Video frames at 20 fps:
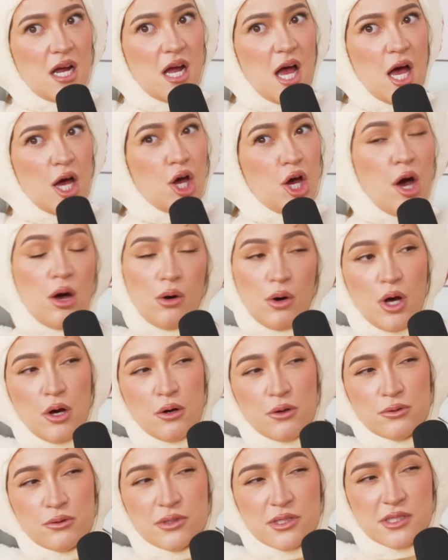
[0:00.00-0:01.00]
a
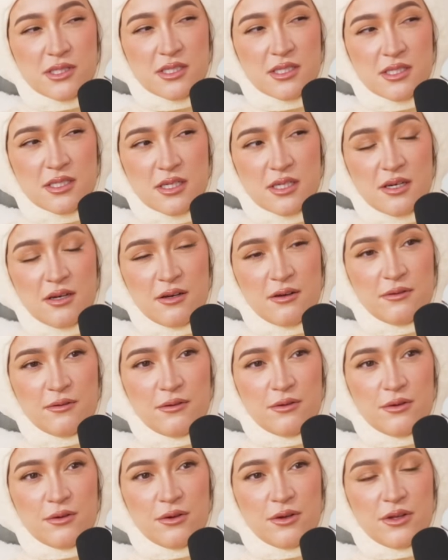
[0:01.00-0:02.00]
co-host
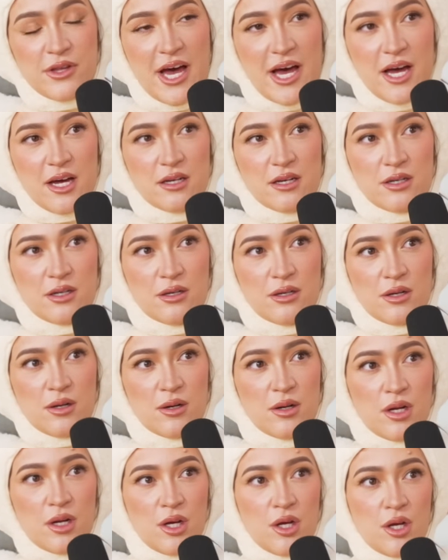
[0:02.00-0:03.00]
that
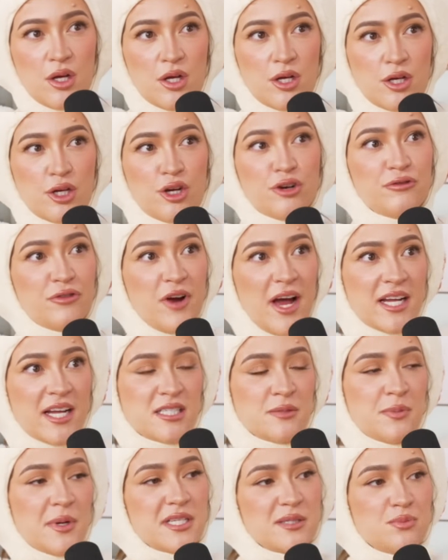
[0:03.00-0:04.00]
you're
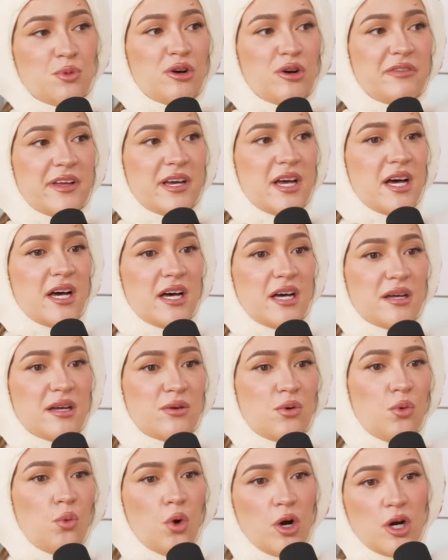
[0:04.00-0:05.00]
friends, but it's more of like a
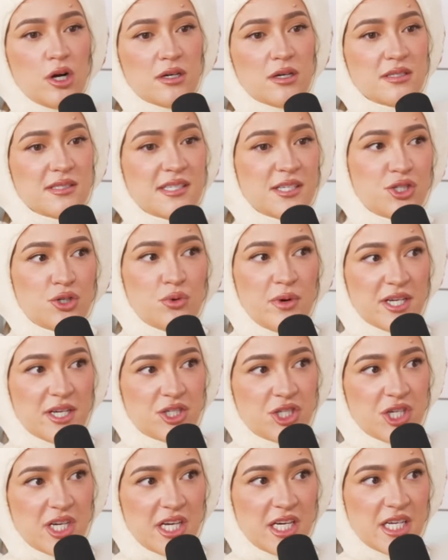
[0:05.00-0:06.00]
work
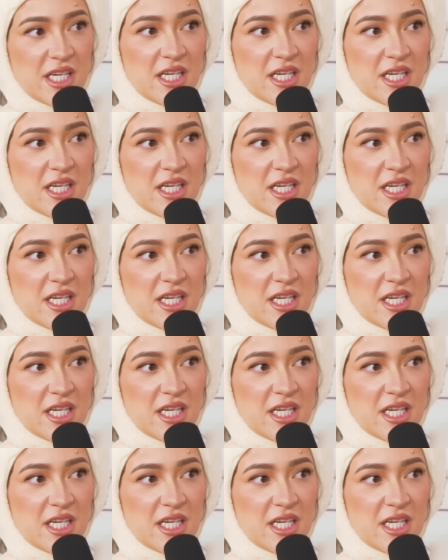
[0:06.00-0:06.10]
situation